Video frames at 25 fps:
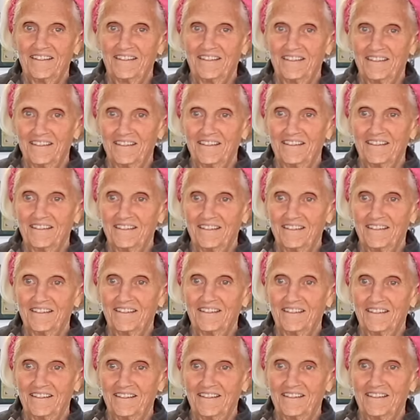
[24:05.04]

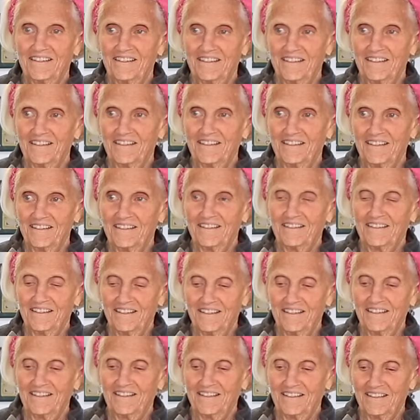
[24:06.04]

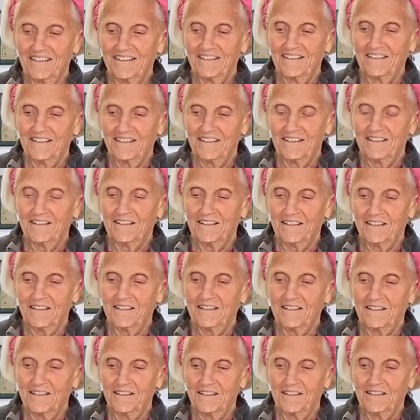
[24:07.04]

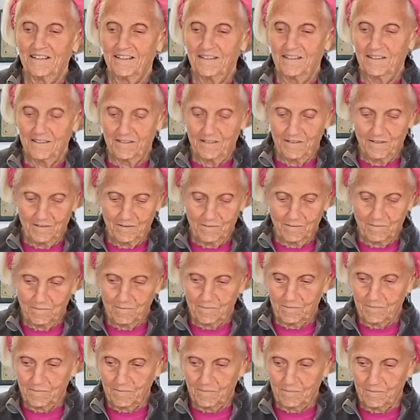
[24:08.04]

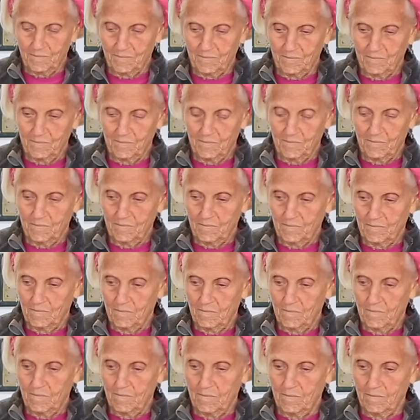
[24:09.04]

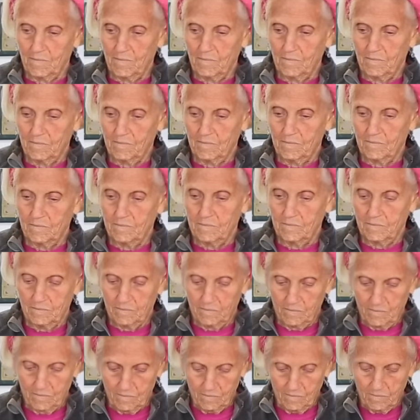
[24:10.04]

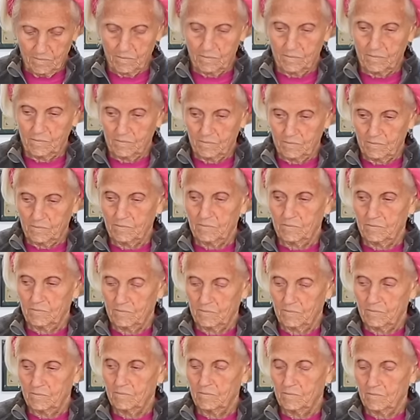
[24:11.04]

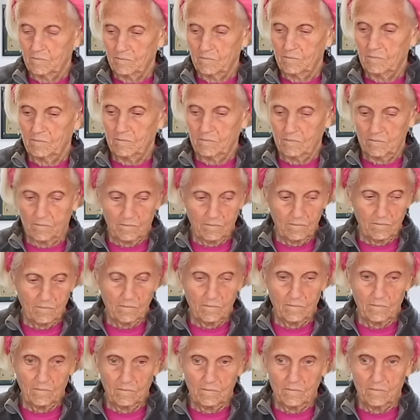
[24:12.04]
The person shown says nothing.